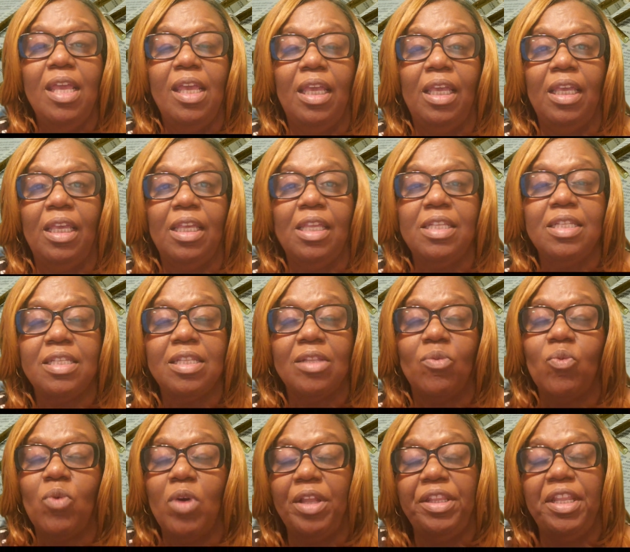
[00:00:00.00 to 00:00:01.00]
is the
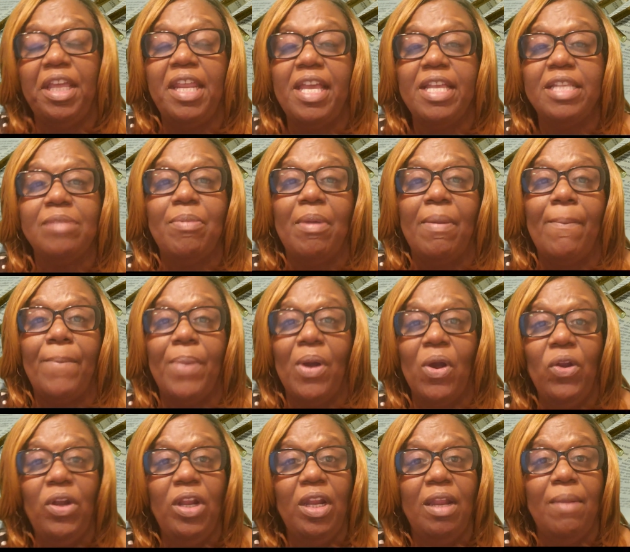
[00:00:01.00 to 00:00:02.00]
one that has been
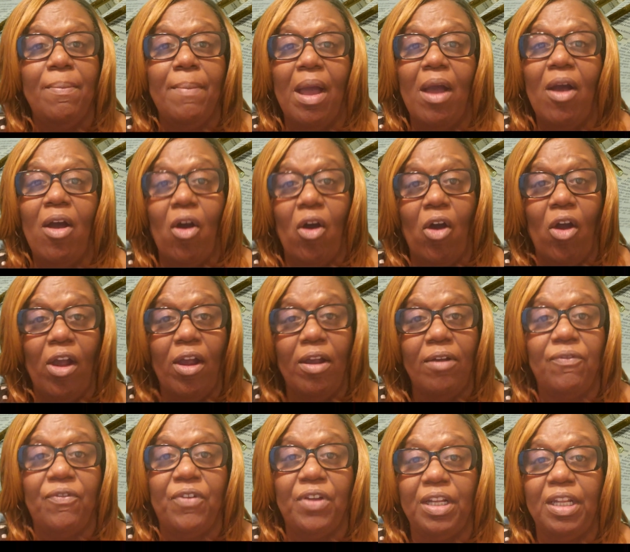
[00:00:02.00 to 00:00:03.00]
burning in my
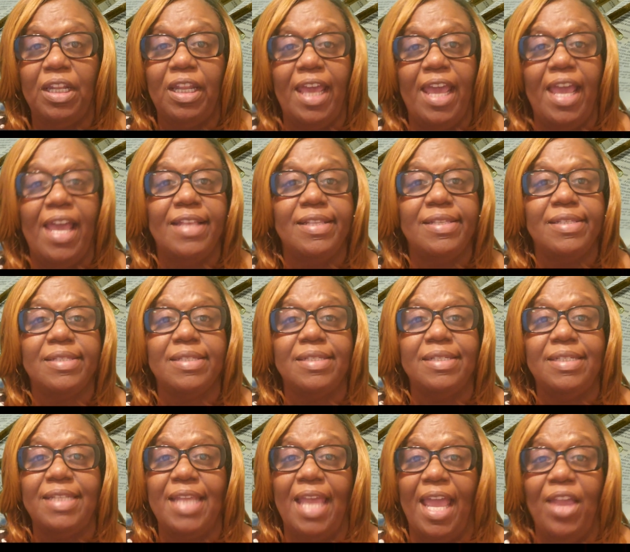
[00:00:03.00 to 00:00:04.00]
heart for the last
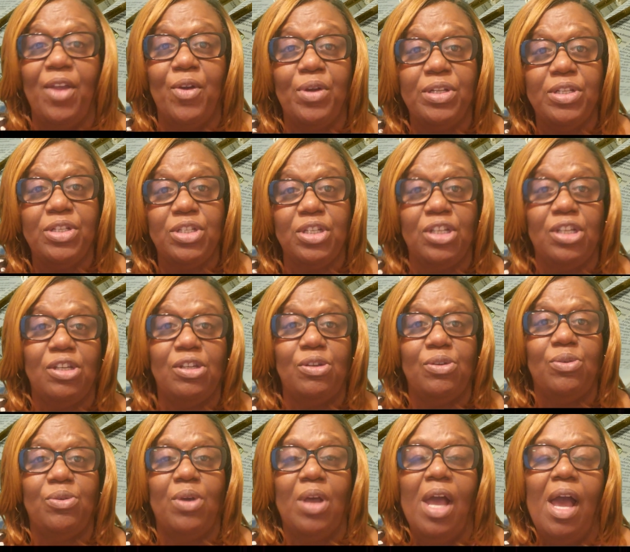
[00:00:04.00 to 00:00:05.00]
day or
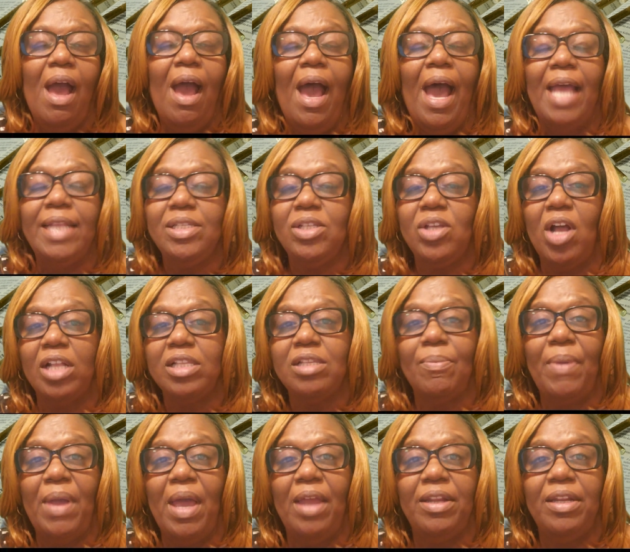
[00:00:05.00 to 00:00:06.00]
two. I talked
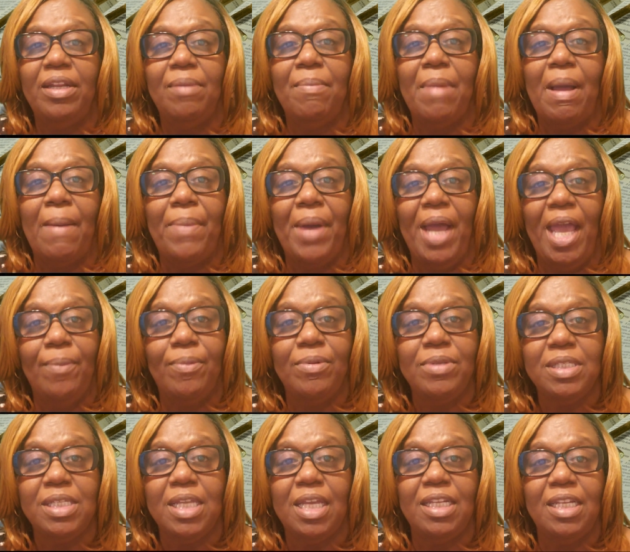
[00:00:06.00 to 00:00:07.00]
about it in my Bible
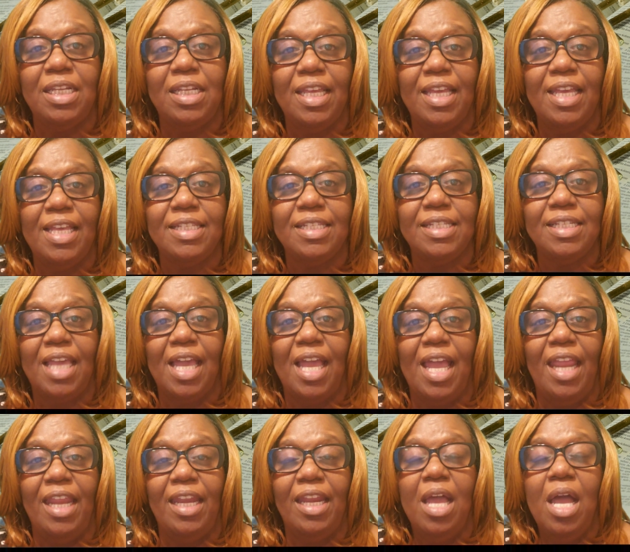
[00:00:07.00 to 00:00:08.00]
study last
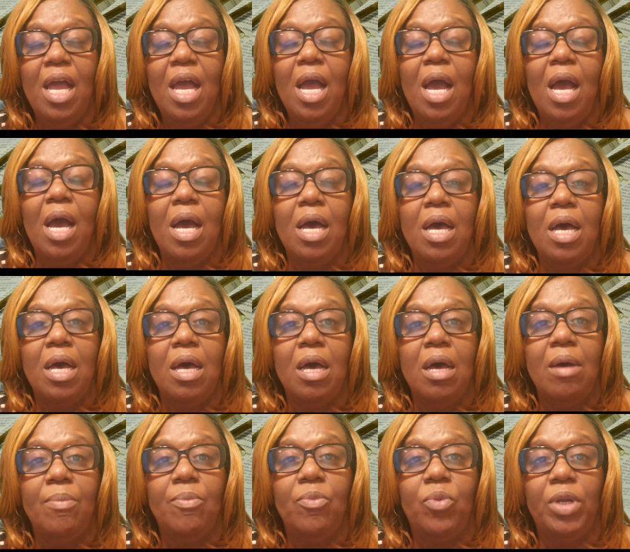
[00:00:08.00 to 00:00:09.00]
night
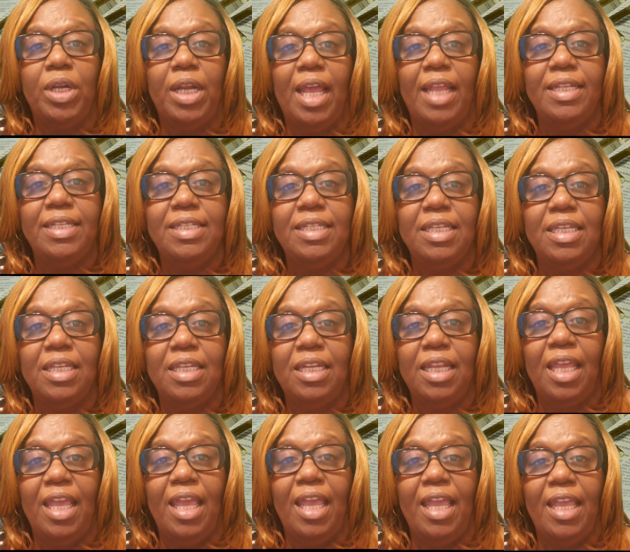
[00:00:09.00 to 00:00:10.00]
um, when I
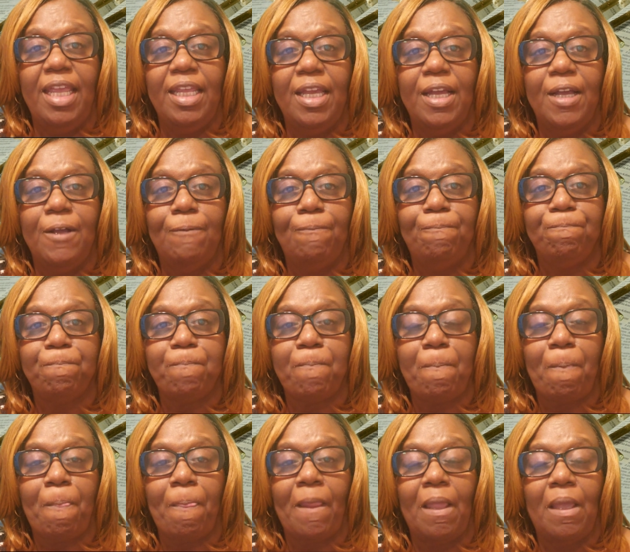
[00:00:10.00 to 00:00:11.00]
did a. Um,
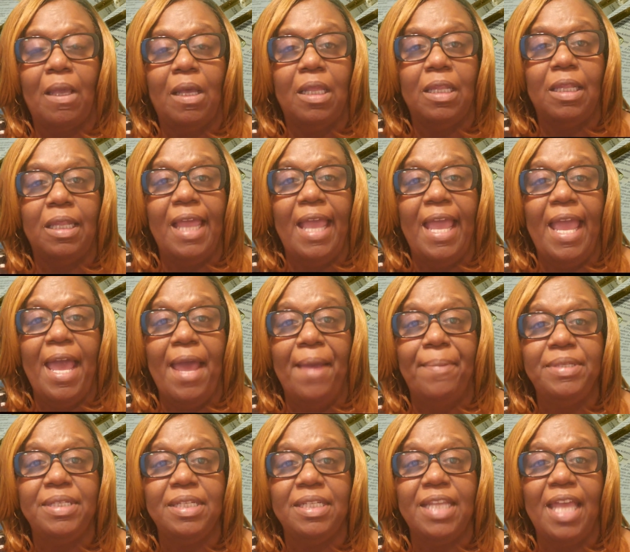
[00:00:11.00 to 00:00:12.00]

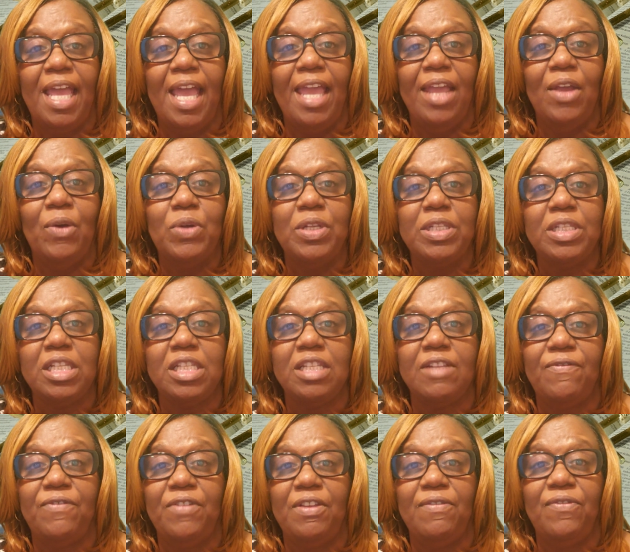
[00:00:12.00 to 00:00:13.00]
collab today on
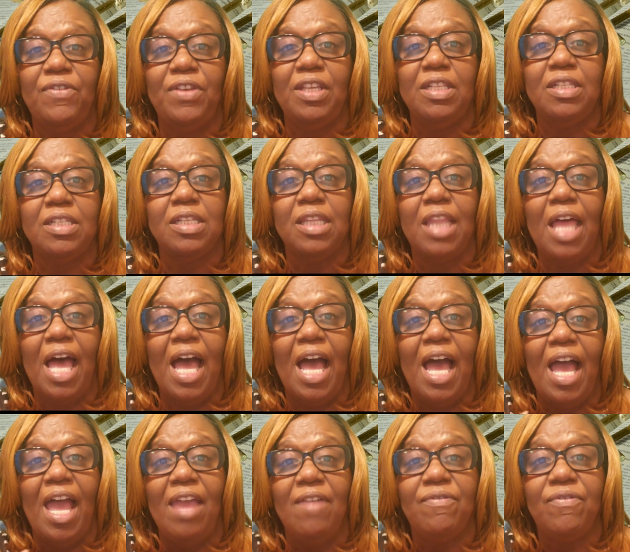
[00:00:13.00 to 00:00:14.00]
Sister Fifi's
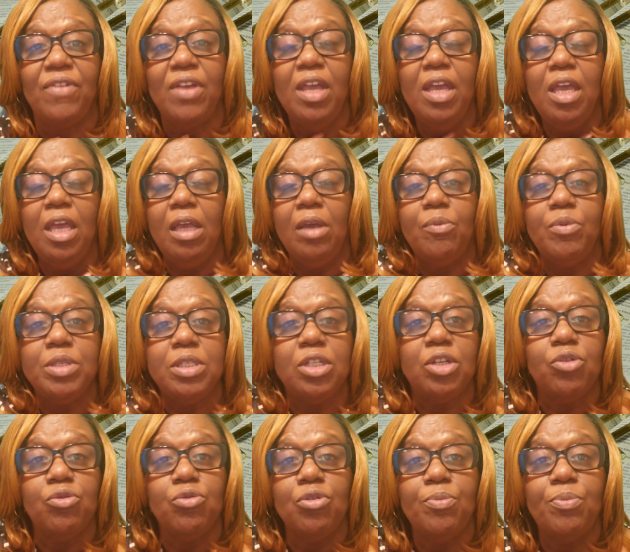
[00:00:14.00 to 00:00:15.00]
live. It was
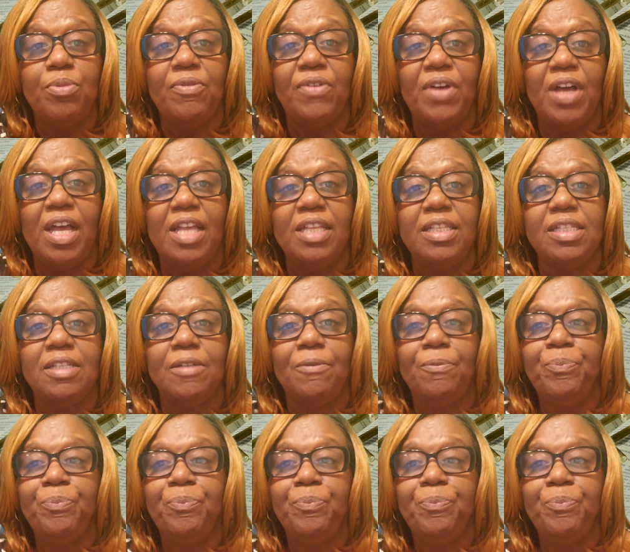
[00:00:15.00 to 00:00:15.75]
a group of us.